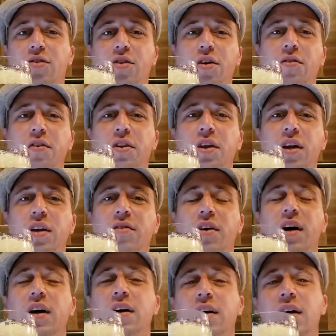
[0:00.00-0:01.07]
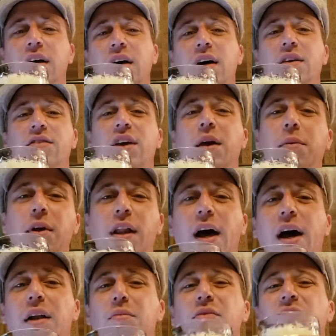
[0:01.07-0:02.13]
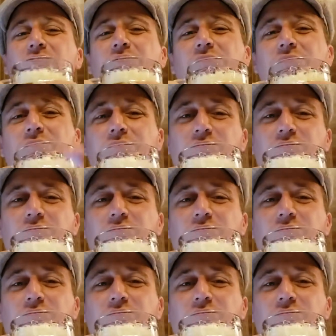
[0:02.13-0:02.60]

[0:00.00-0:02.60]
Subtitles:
So if you think of Samuel Adams is